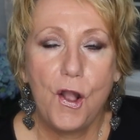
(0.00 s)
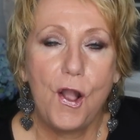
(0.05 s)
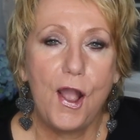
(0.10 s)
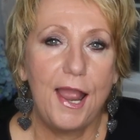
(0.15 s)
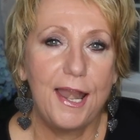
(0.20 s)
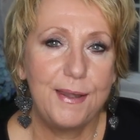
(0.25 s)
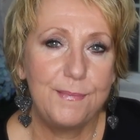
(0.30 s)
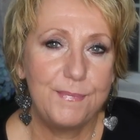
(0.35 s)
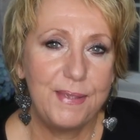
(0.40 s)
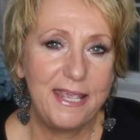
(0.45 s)

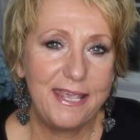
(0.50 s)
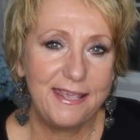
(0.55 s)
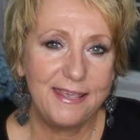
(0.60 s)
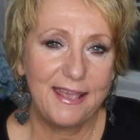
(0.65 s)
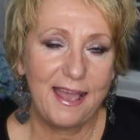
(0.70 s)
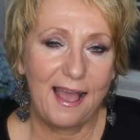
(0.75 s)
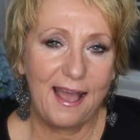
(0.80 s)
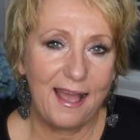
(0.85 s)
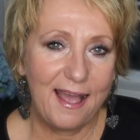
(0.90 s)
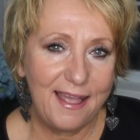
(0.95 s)
on
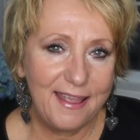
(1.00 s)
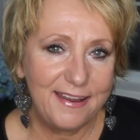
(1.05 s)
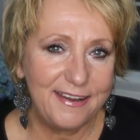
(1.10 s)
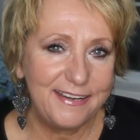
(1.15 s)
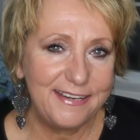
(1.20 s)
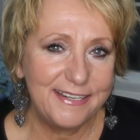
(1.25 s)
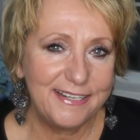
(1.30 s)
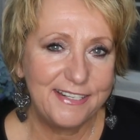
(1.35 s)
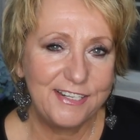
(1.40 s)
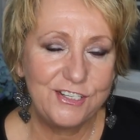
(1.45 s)
me,
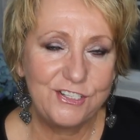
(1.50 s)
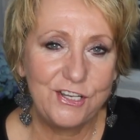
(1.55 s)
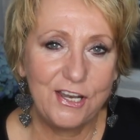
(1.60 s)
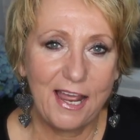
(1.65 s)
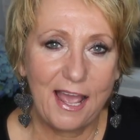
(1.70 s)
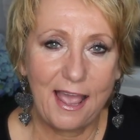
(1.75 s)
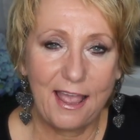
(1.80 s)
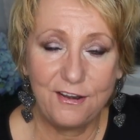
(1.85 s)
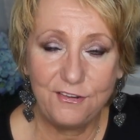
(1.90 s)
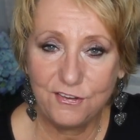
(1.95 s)
I
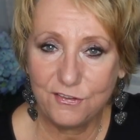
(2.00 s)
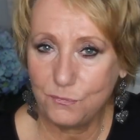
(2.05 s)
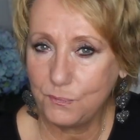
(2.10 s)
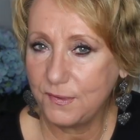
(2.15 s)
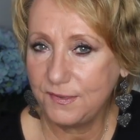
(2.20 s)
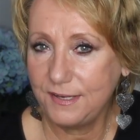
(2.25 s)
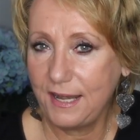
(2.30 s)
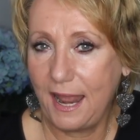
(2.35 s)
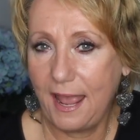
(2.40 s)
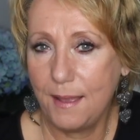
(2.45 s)
I just
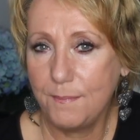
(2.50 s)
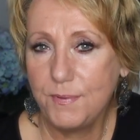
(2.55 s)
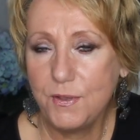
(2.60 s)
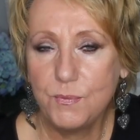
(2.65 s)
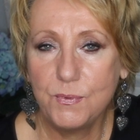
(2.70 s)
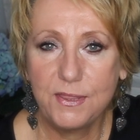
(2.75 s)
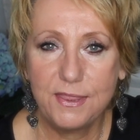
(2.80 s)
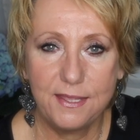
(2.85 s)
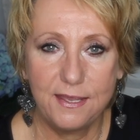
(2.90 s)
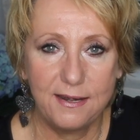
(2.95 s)
wasn't
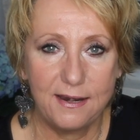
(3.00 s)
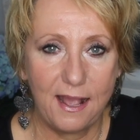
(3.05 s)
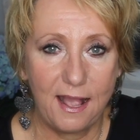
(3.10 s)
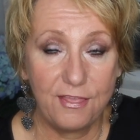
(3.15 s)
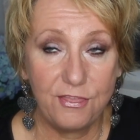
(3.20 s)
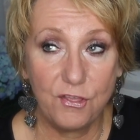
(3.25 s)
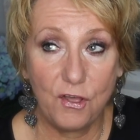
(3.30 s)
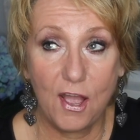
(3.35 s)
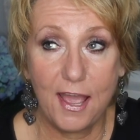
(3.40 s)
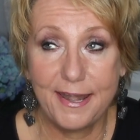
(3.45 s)
happy with it.
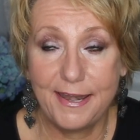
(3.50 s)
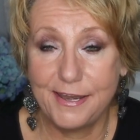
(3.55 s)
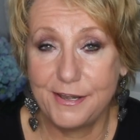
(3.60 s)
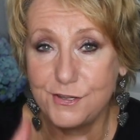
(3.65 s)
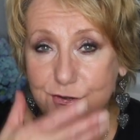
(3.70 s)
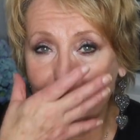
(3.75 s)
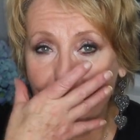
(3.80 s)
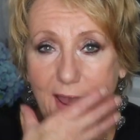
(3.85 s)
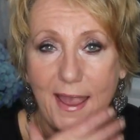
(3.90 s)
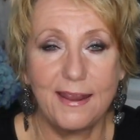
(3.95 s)
I thought
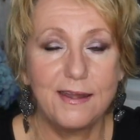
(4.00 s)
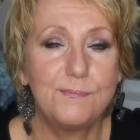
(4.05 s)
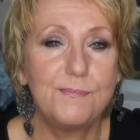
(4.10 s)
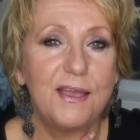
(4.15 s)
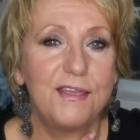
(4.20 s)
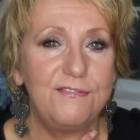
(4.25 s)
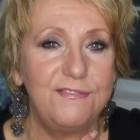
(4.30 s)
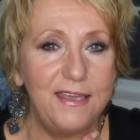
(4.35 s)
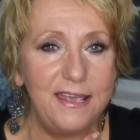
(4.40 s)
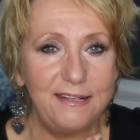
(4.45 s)
it dragged
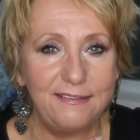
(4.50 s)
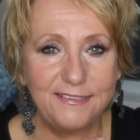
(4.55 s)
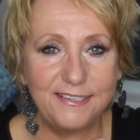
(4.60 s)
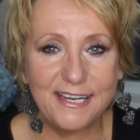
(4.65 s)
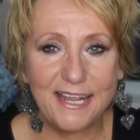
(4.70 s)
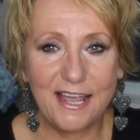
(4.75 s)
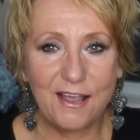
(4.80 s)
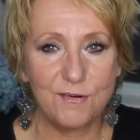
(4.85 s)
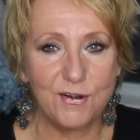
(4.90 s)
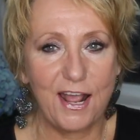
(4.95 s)
my face
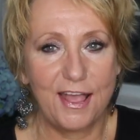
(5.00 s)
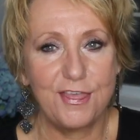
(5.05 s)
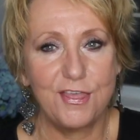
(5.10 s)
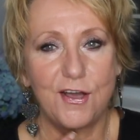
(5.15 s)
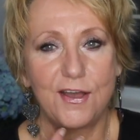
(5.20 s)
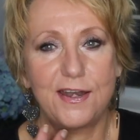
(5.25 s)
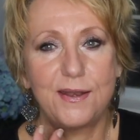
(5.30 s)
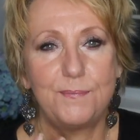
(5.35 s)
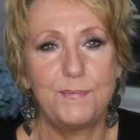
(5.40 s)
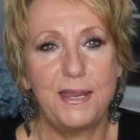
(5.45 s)
down. I
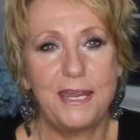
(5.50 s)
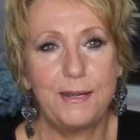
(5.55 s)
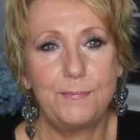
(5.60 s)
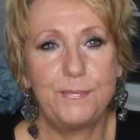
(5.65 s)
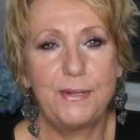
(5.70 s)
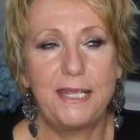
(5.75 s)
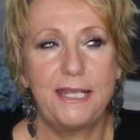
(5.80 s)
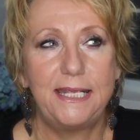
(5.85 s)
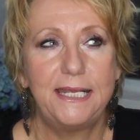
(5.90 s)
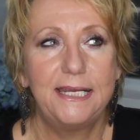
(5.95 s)
thought it
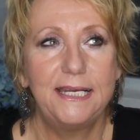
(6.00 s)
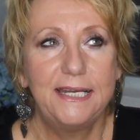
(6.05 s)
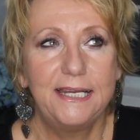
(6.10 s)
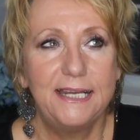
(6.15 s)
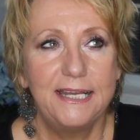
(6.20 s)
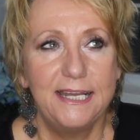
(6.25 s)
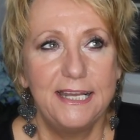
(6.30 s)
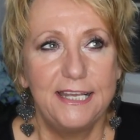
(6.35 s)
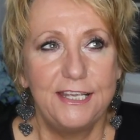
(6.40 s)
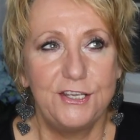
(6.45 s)
made me,
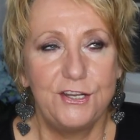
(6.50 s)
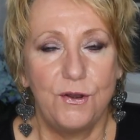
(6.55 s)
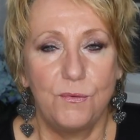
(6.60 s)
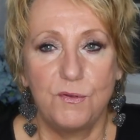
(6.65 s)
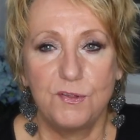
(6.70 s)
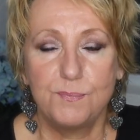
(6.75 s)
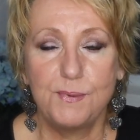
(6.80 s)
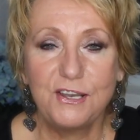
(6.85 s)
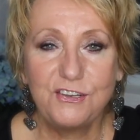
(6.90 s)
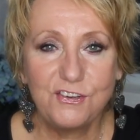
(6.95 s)
you
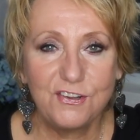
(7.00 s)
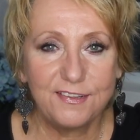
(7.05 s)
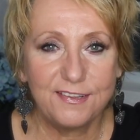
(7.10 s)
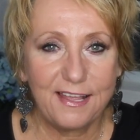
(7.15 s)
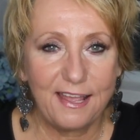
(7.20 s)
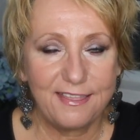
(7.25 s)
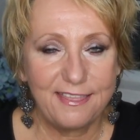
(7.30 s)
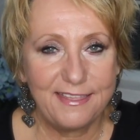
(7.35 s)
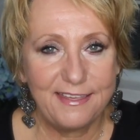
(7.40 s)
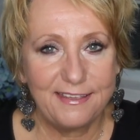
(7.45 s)
know, as much as
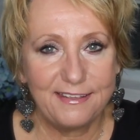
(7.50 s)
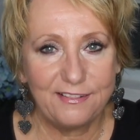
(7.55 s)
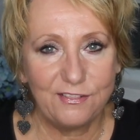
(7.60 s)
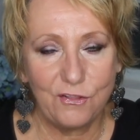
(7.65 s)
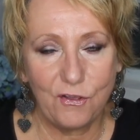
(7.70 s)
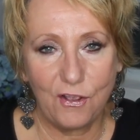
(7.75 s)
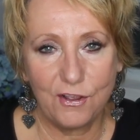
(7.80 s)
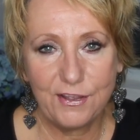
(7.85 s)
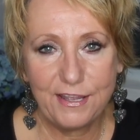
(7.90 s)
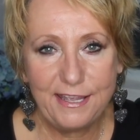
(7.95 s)
I think
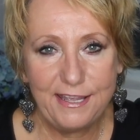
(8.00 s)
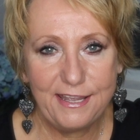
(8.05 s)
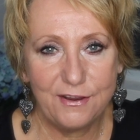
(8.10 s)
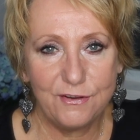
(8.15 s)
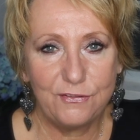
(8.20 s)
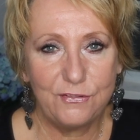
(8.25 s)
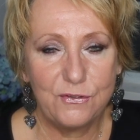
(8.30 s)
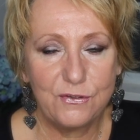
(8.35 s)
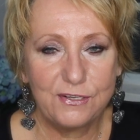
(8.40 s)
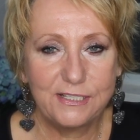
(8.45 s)
longer
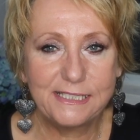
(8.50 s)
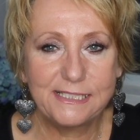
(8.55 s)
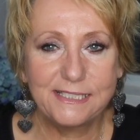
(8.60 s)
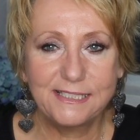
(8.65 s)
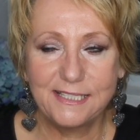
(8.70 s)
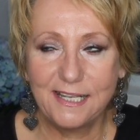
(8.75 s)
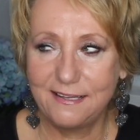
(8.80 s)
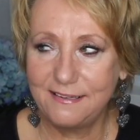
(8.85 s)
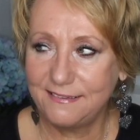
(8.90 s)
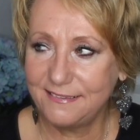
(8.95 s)
hair
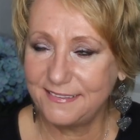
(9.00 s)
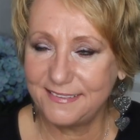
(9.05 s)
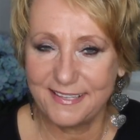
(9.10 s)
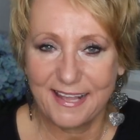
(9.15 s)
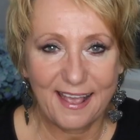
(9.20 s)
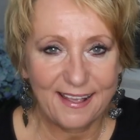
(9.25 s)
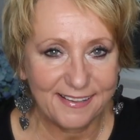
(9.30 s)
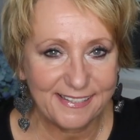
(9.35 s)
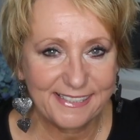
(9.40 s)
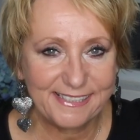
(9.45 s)
looks
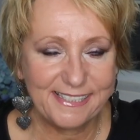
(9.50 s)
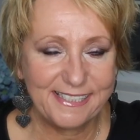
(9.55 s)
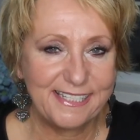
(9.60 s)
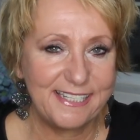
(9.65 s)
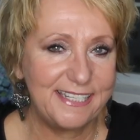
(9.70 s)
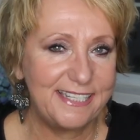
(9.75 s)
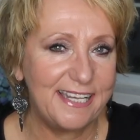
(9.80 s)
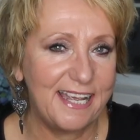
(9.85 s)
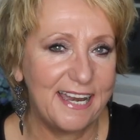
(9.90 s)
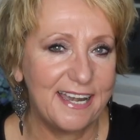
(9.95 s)

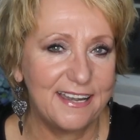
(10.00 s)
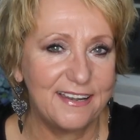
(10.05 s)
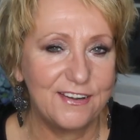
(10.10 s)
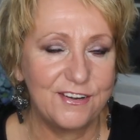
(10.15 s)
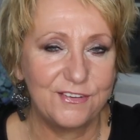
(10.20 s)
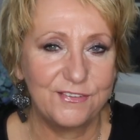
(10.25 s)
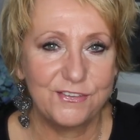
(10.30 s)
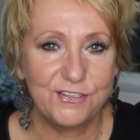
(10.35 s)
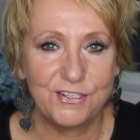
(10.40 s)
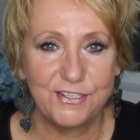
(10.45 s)
sexy and